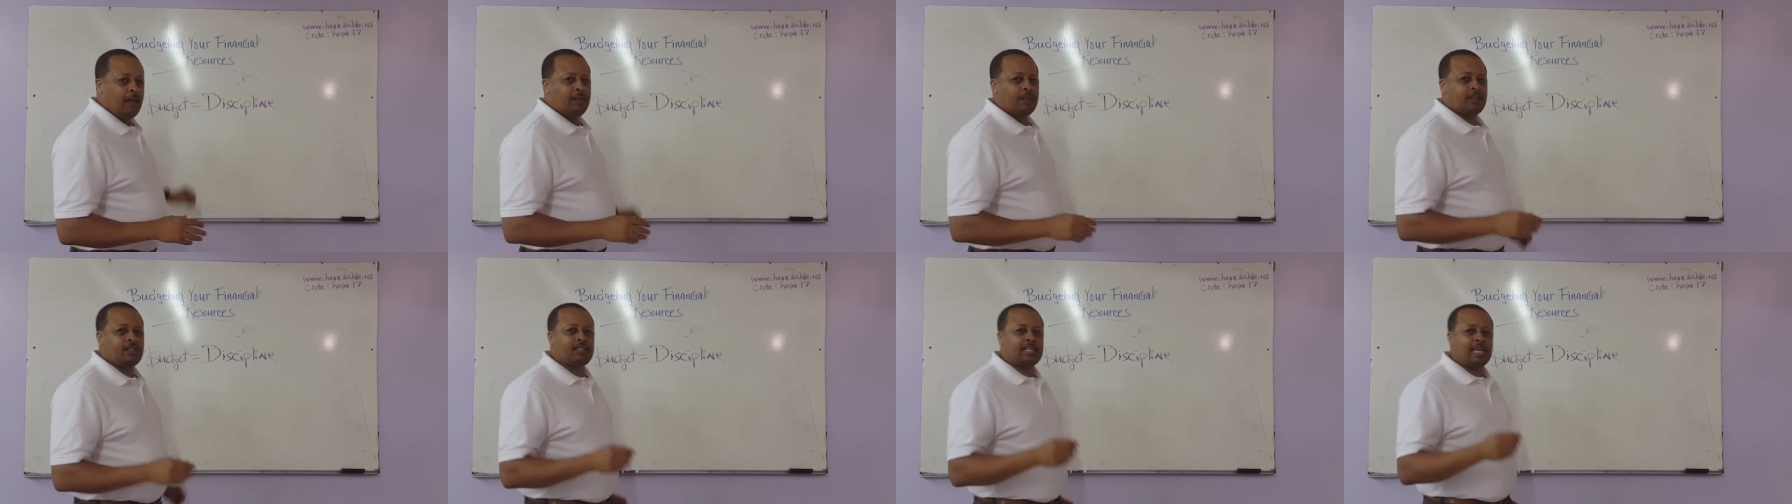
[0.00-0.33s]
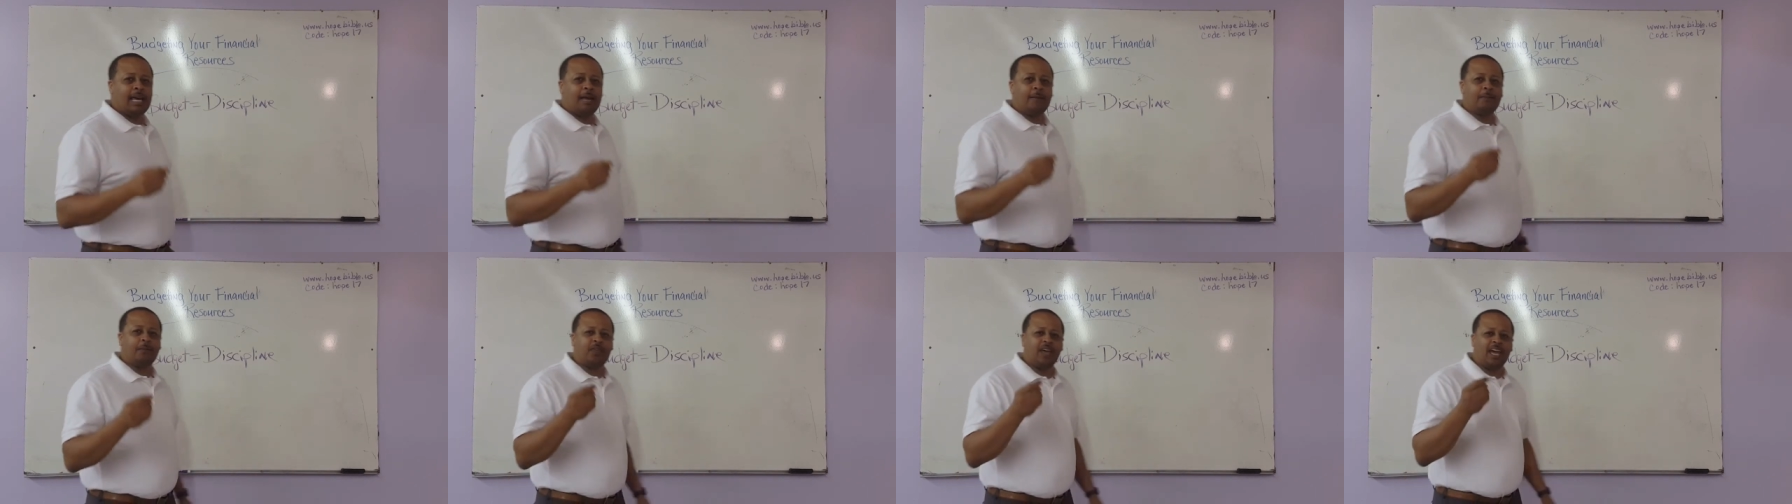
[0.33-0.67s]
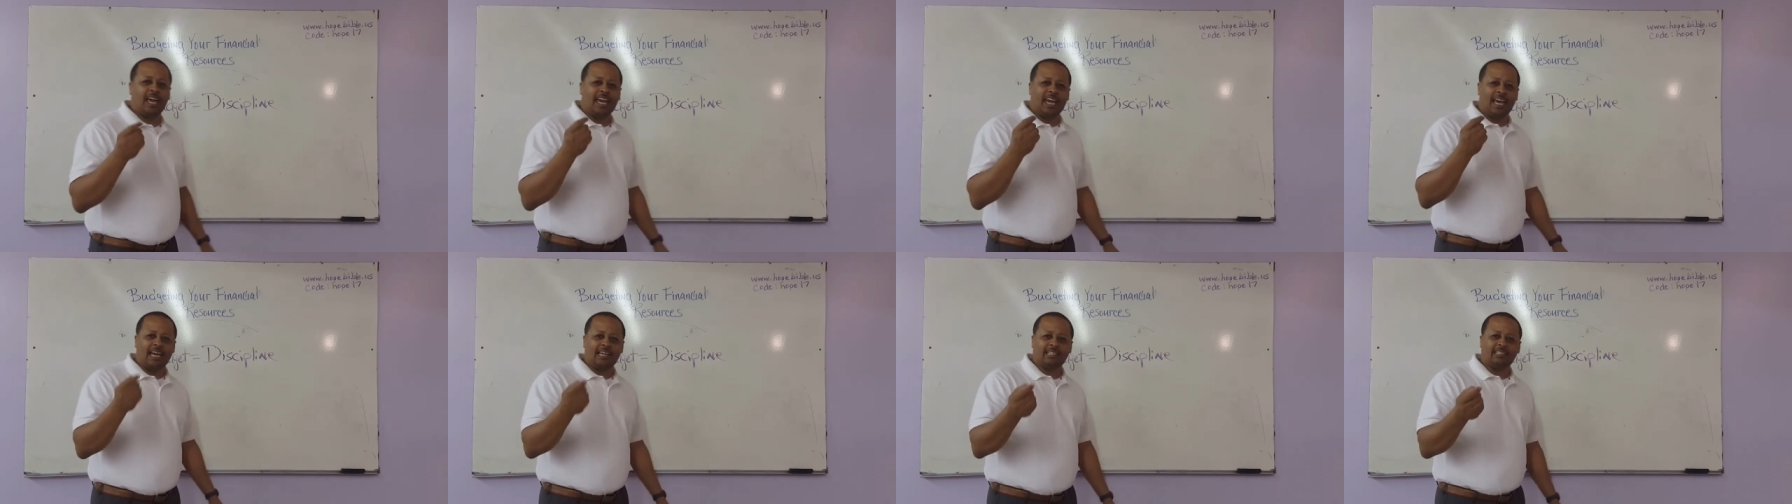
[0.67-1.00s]
The same
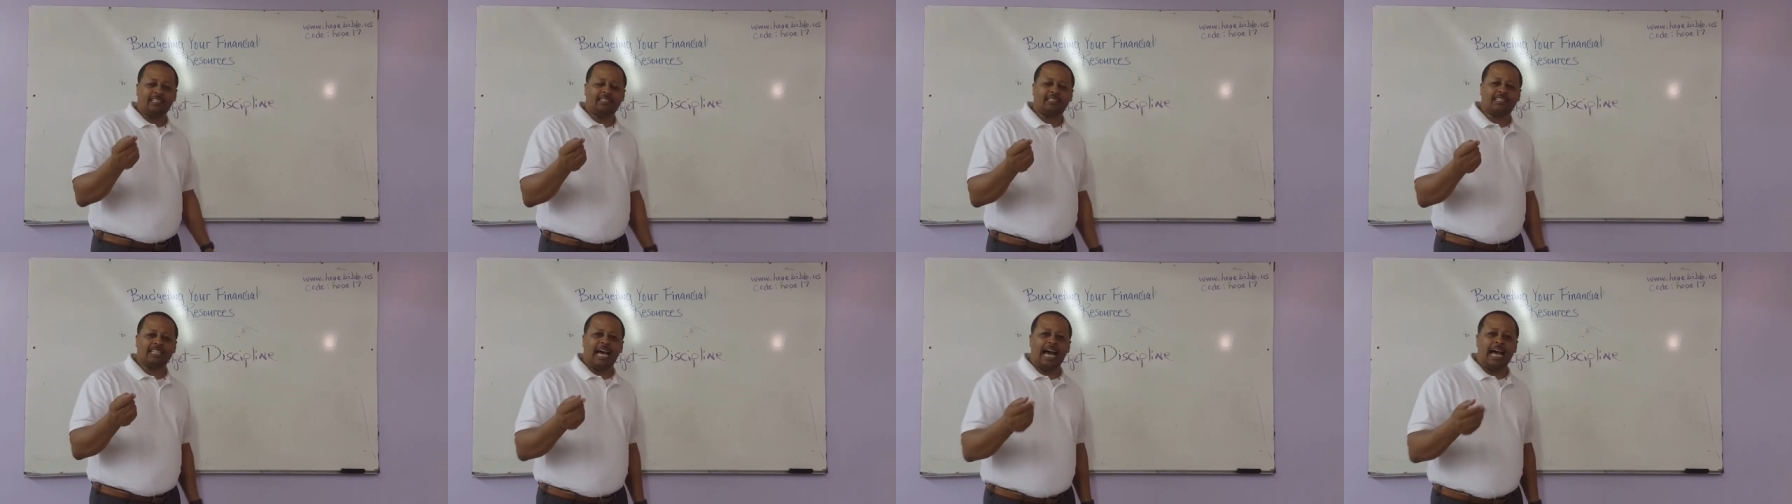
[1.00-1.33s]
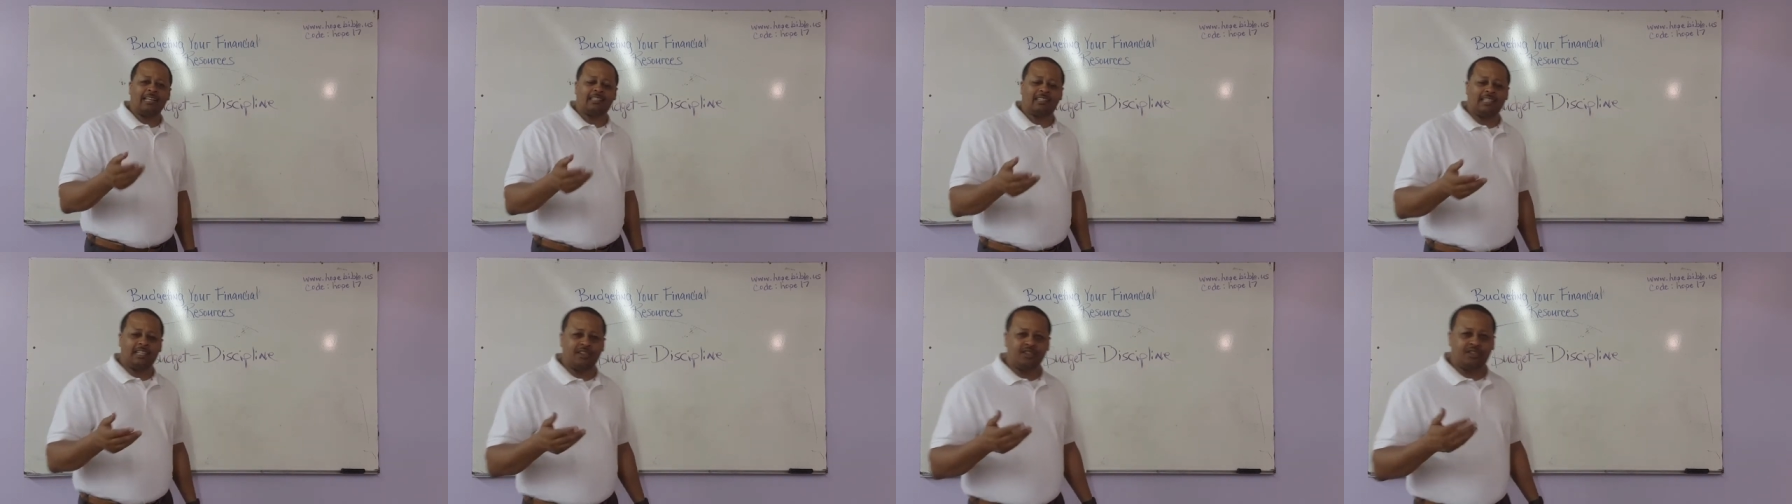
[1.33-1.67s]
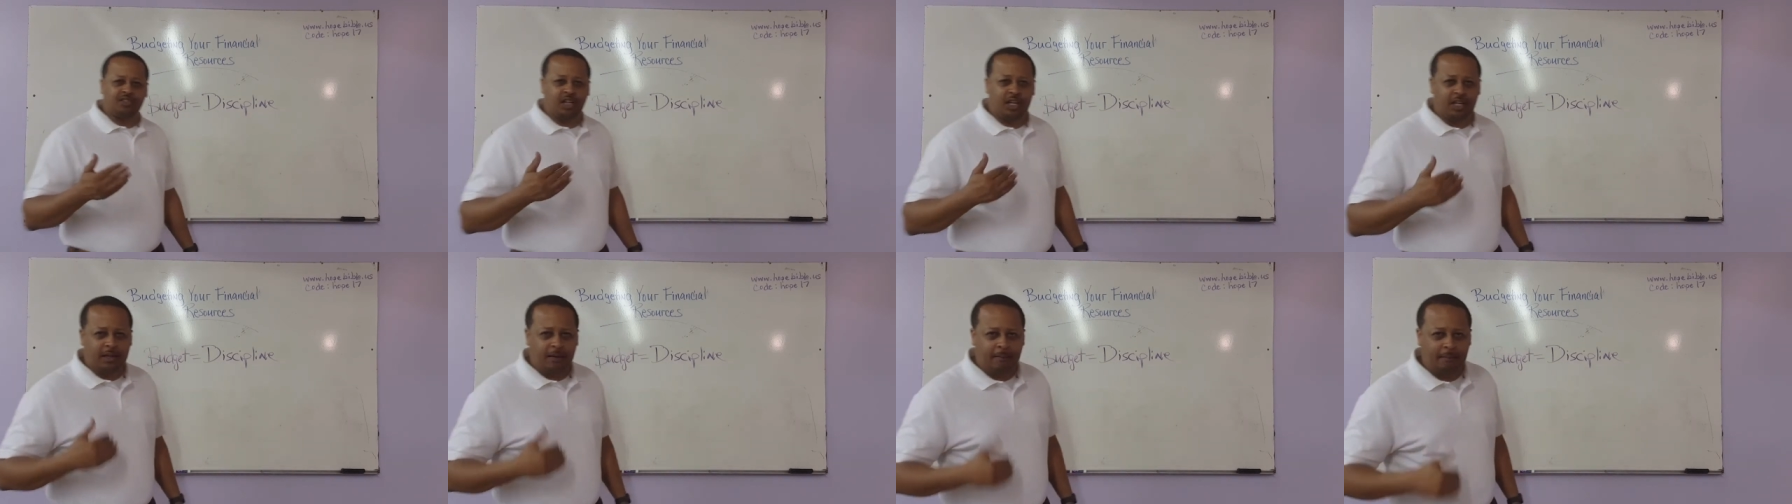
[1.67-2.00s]
thing exercise
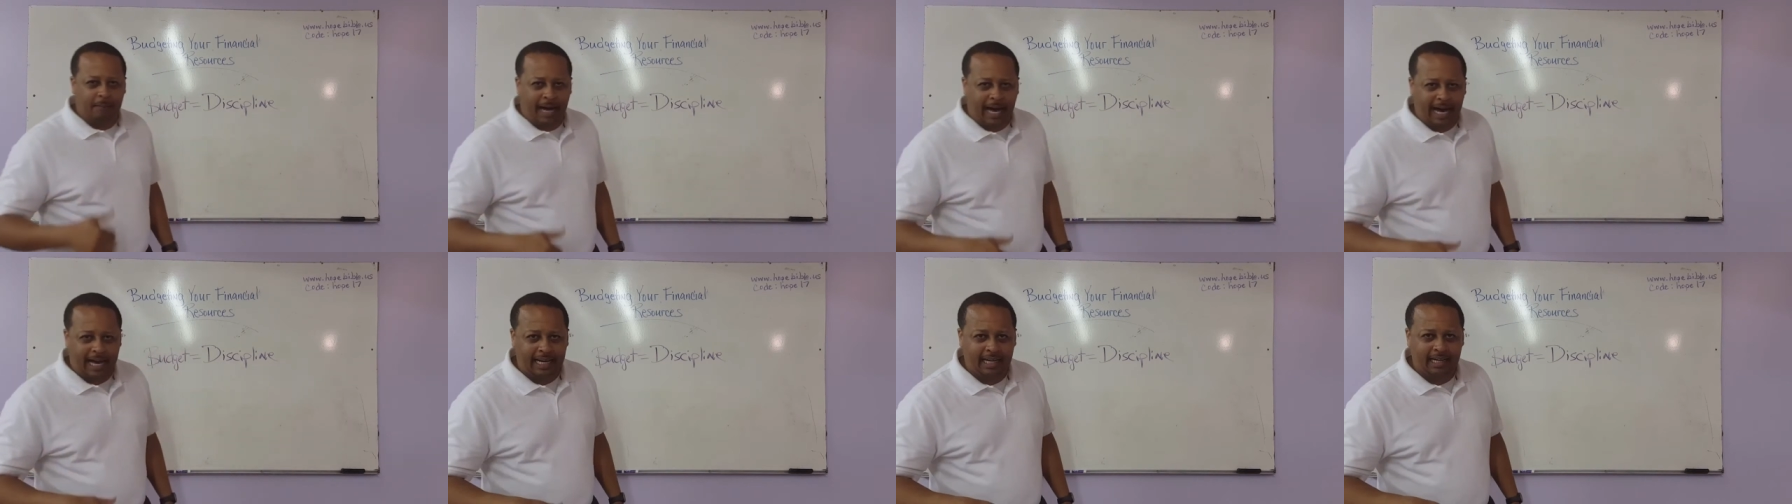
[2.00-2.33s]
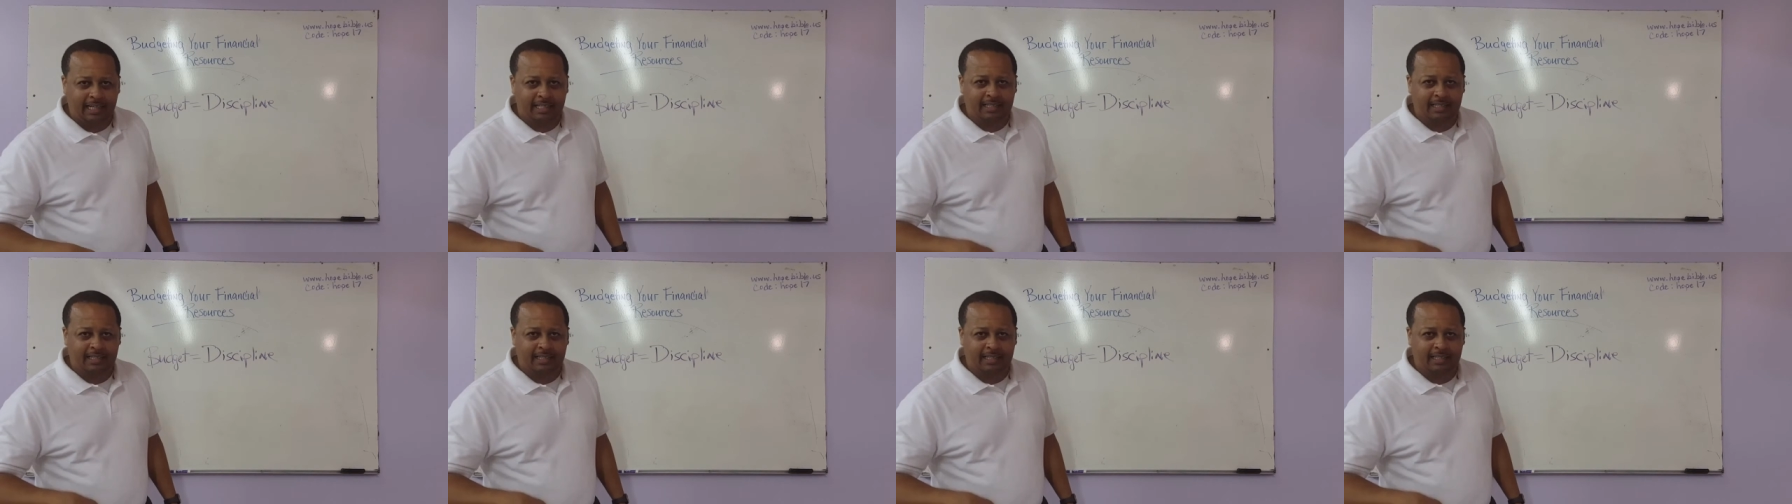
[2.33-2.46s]
is to your body,